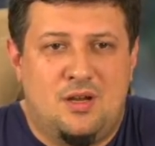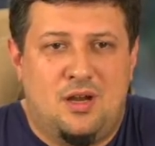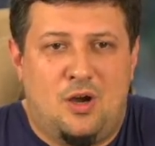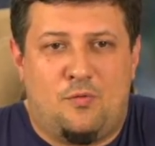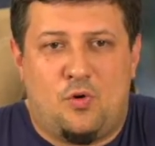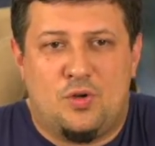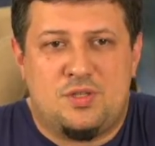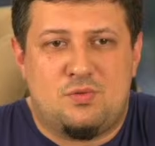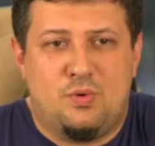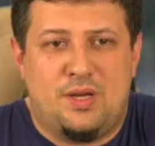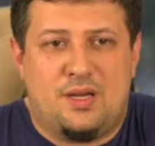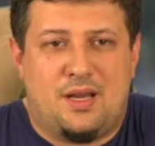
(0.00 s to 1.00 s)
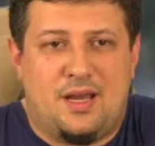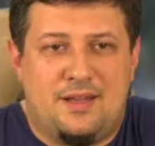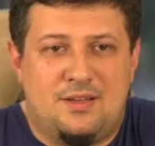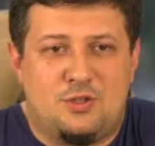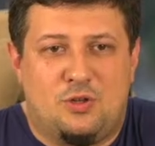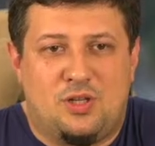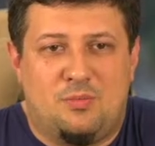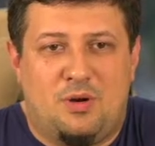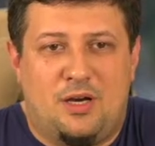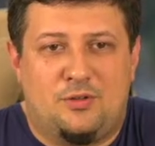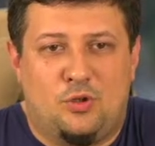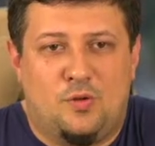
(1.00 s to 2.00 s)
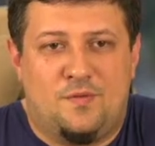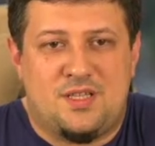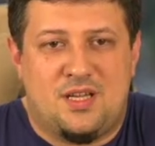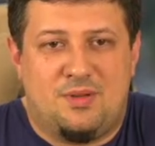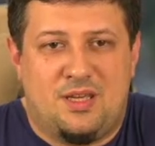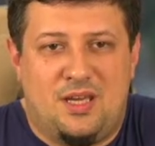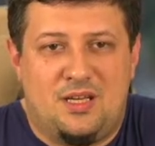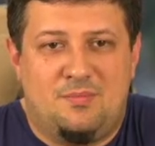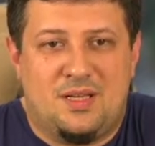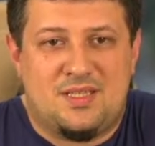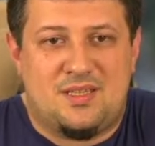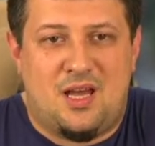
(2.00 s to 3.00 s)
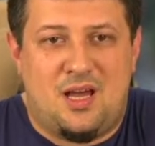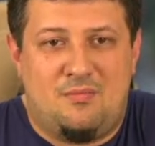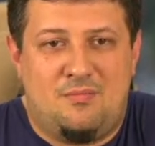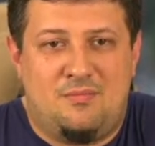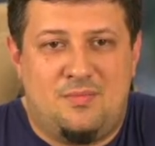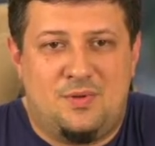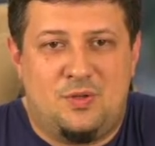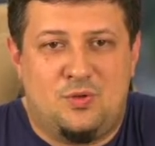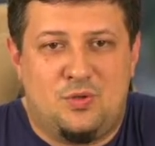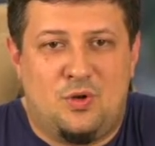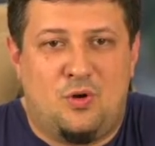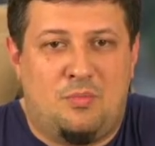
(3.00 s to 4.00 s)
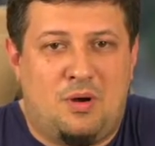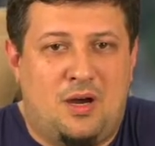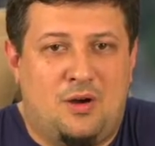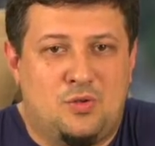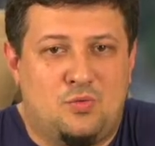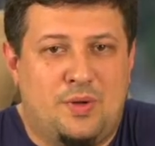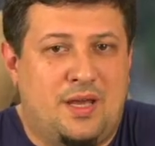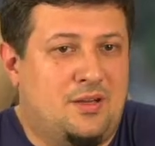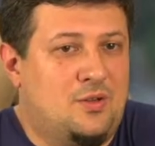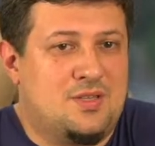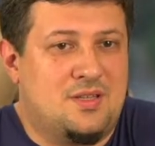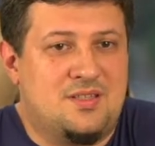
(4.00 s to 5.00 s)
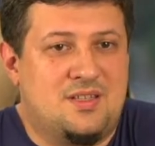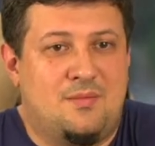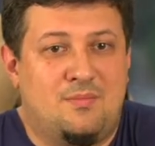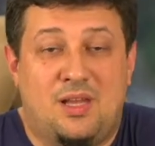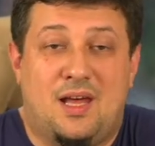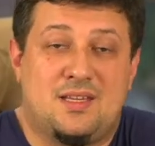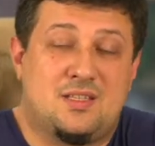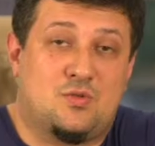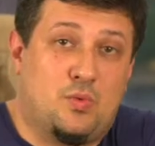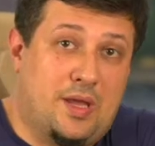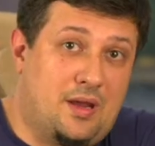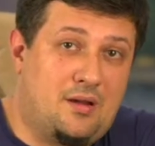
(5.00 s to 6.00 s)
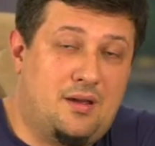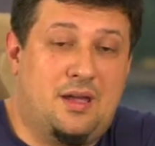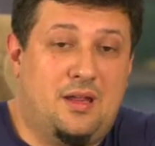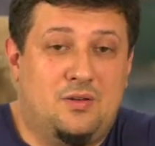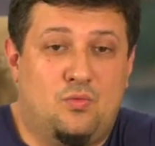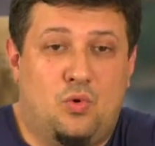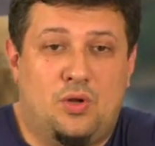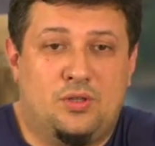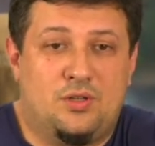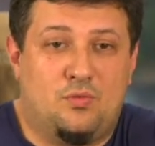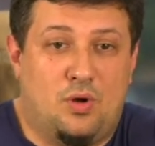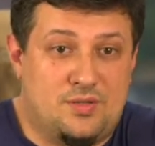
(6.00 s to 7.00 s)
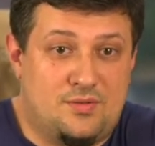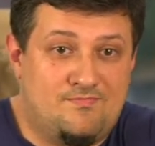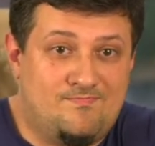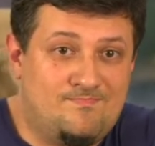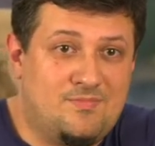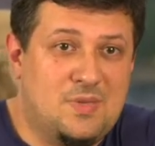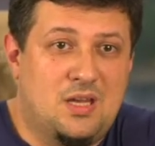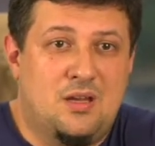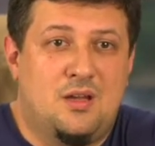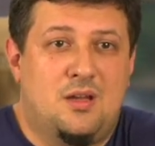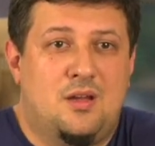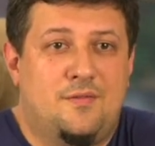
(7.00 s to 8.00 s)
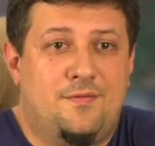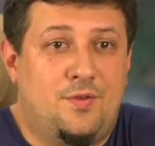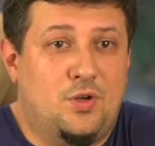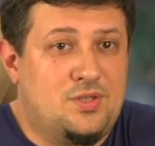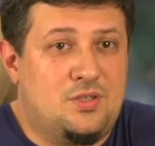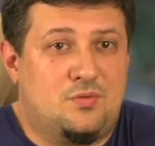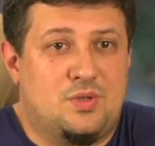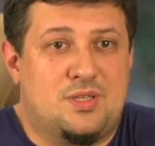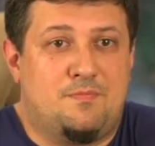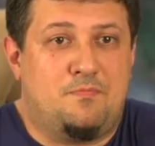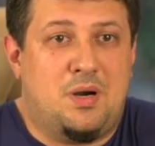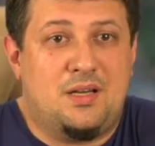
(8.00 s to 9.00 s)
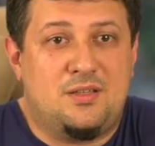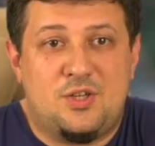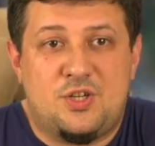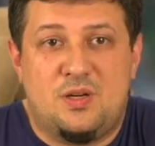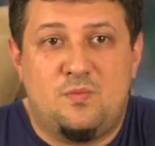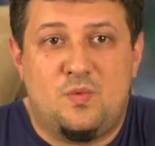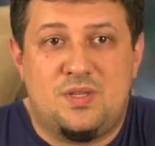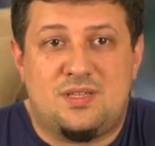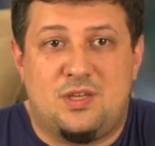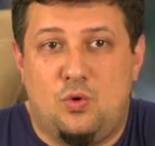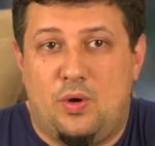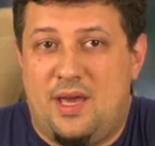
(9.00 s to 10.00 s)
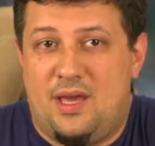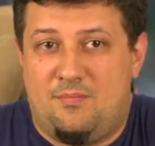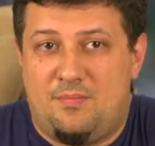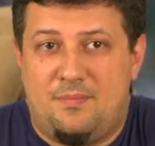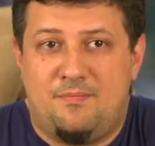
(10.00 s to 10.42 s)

Of course, we can't talk about all of them yet, but some you know about. We announced them last week, and what it was. First, it was a partnership with QApe.